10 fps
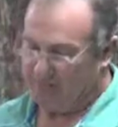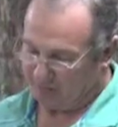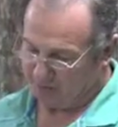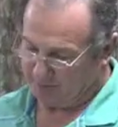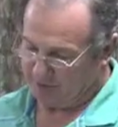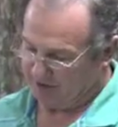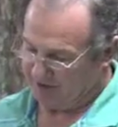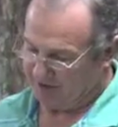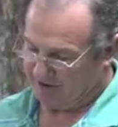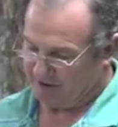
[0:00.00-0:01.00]
it in
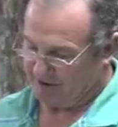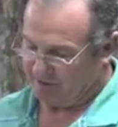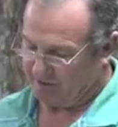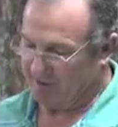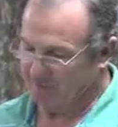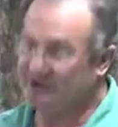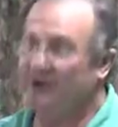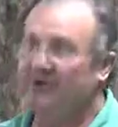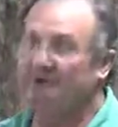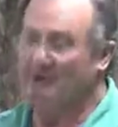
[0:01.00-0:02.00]
context here. From the
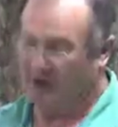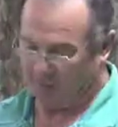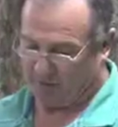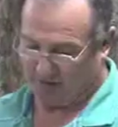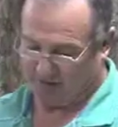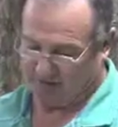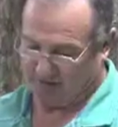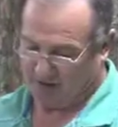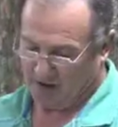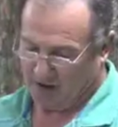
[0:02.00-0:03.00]
summit of Mount
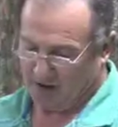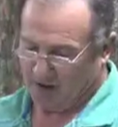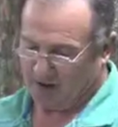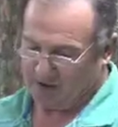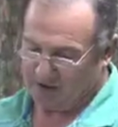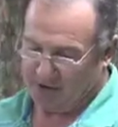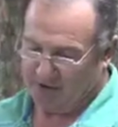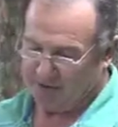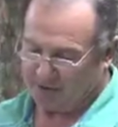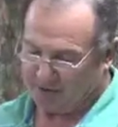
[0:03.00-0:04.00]
Wellington, an observer is